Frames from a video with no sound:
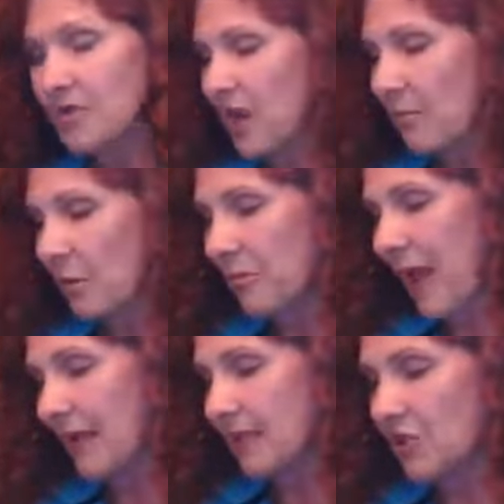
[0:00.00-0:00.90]
double
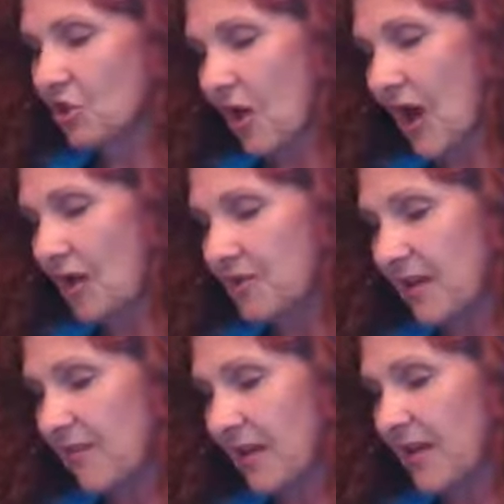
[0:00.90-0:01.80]
blinded trials
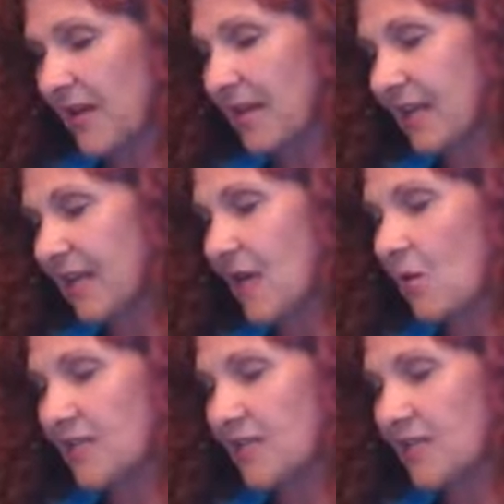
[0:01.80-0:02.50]
have found that ginkgo